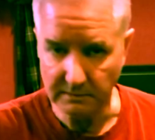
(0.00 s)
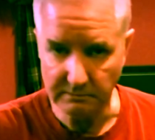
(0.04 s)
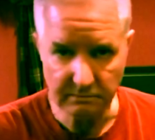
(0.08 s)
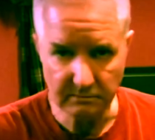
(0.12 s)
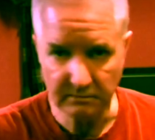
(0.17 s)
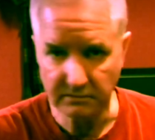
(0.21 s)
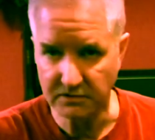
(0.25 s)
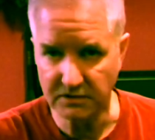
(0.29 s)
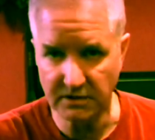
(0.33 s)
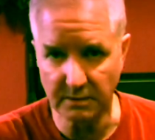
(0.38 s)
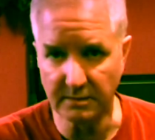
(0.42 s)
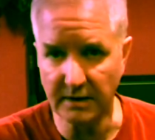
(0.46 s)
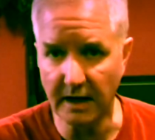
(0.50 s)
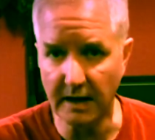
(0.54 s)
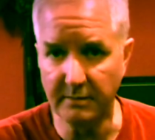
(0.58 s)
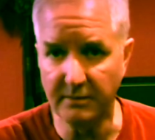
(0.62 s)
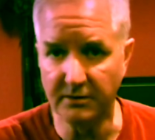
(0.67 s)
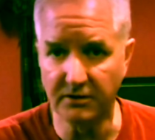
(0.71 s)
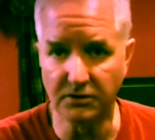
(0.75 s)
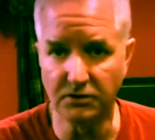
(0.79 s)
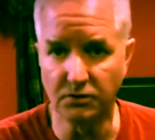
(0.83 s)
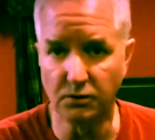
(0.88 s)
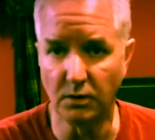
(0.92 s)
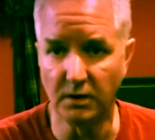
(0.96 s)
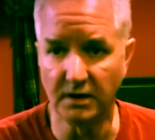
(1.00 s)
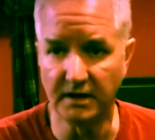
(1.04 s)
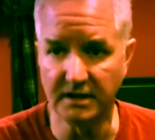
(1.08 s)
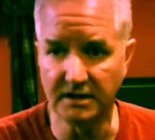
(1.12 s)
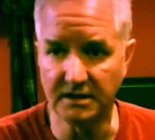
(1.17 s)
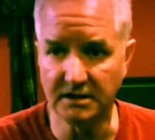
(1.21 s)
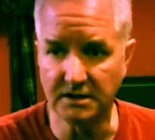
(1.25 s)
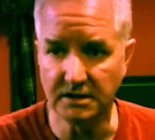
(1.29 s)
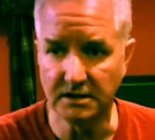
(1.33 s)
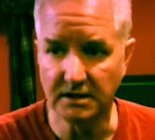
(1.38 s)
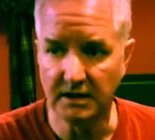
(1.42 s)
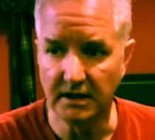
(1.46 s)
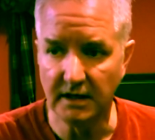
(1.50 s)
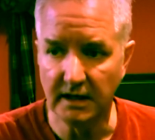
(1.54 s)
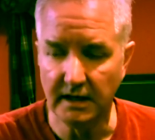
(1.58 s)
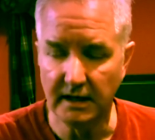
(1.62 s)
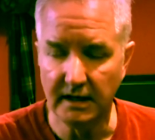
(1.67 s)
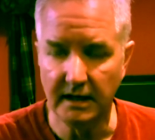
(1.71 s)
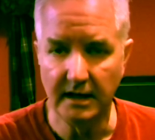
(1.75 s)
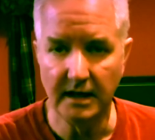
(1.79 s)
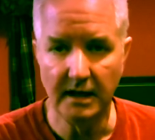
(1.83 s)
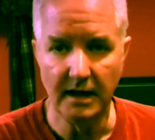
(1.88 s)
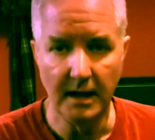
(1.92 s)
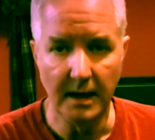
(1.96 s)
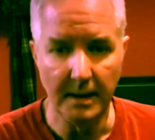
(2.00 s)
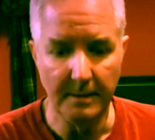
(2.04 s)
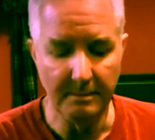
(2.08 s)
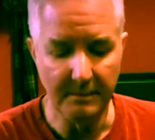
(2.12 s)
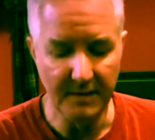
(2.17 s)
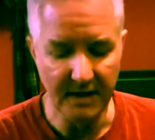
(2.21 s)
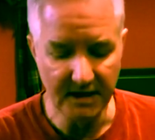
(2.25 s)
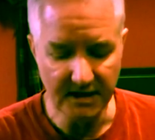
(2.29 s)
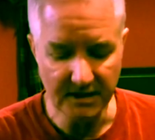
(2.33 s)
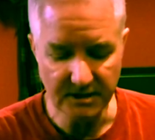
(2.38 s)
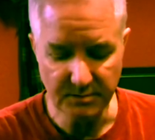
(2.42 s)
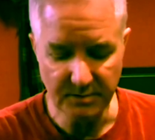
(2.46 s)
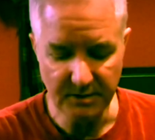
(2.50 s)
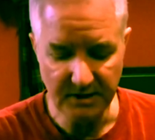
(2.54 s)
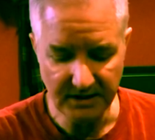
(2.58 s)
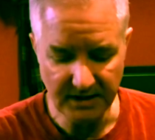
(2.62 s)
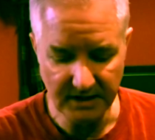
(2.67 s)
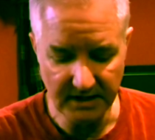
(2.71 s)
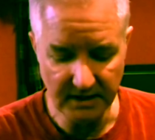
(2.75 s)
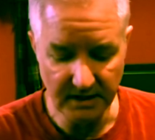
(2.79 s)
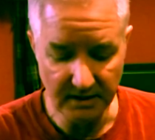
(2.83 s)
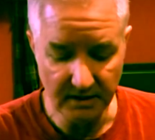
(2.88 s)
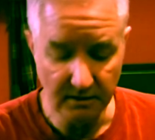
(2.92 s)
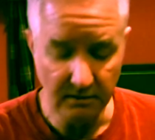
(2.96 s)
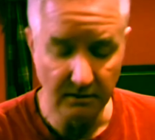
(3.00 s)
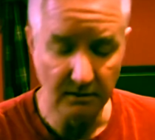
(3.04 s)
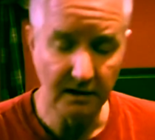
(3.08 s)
sometime in the 20s, makes me think,